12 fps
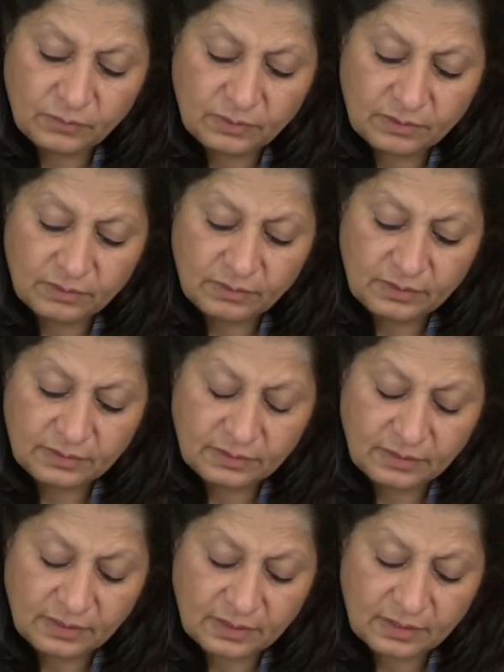work on it
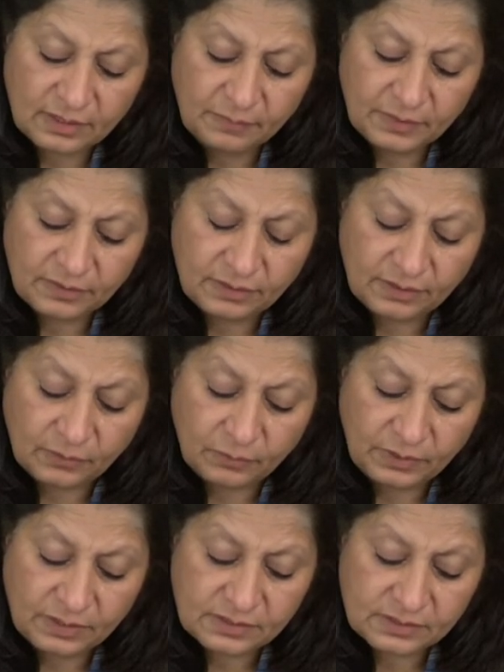in the coming three
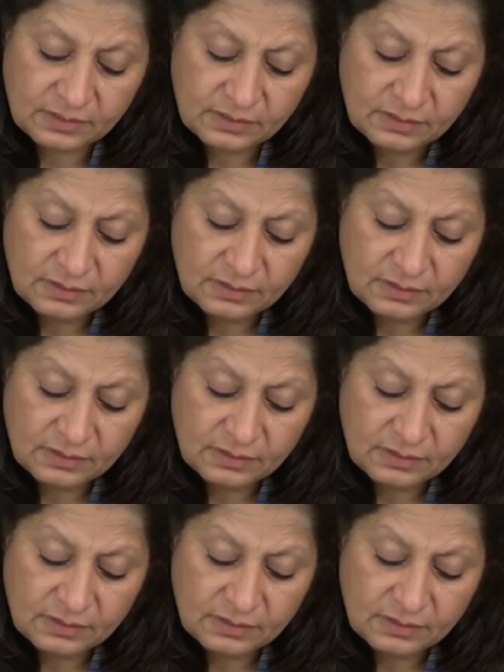weeks